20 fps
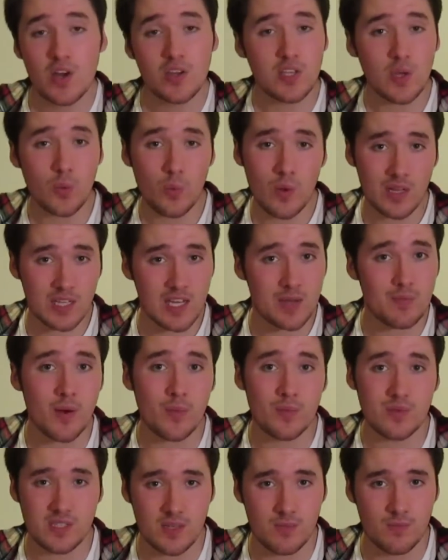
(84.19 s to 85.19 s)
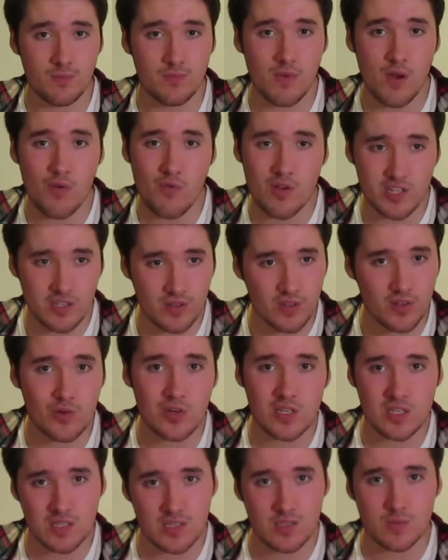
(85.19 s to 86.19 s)
you will come up with some original
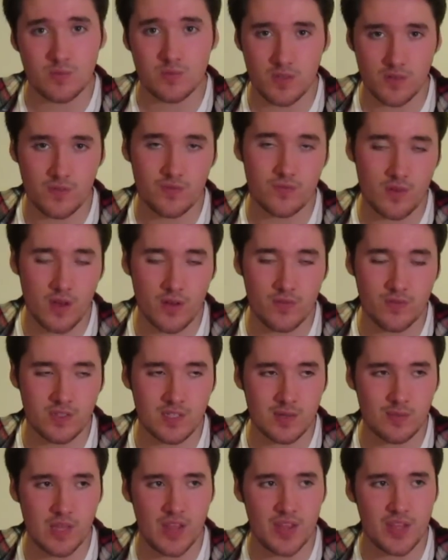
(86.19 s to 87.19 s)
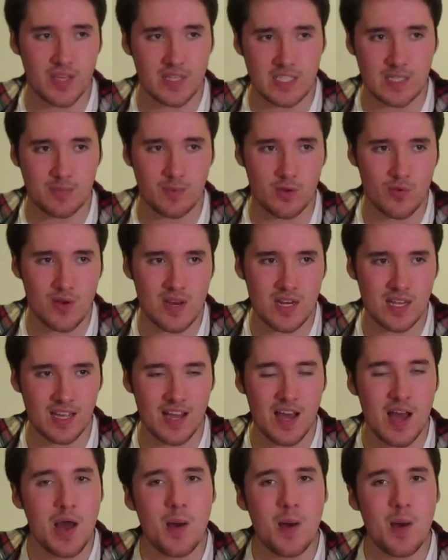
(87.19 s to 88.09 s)
criticisms of some of the things you'll be reading,